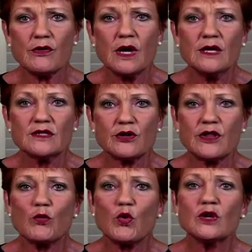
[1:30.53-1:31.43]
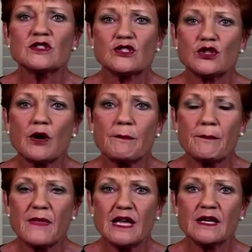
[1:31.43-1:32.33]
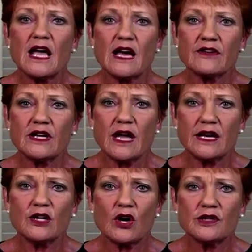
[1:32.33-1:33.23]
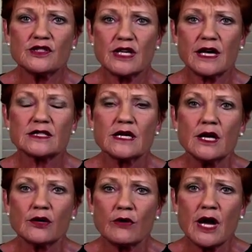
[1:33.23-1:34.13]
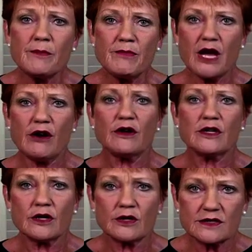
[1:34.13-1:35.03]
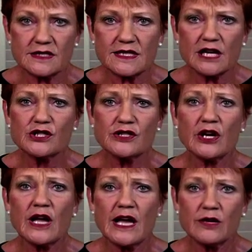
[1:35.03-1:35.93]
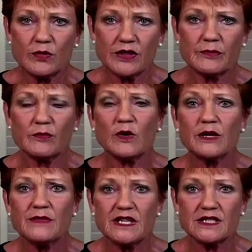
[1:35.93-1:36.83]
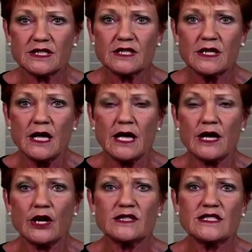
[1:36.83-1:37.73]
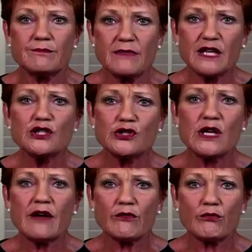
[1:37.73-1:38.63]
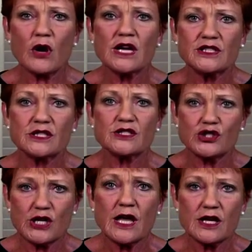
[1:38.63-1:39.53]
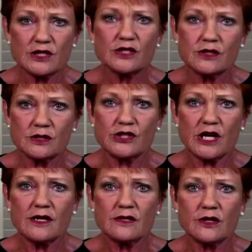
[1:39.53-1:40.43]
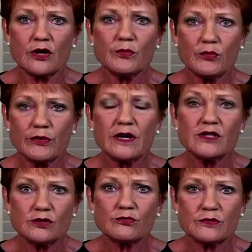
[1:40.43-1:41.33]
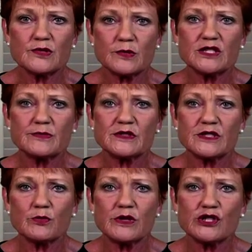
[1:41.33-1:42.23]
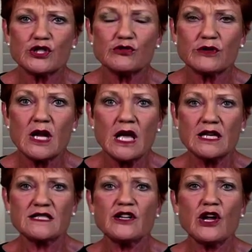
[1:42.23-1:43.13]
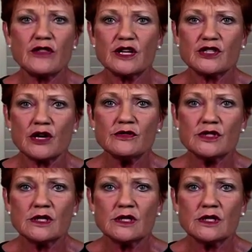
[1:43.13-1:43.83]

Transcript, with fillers: So they want to stop men having any contact. Graham Perrett, in a discussion that I had with him one meeting, and I said men should have a right to share, shared, you know, parental responsibility with the children. He said, no, they don't.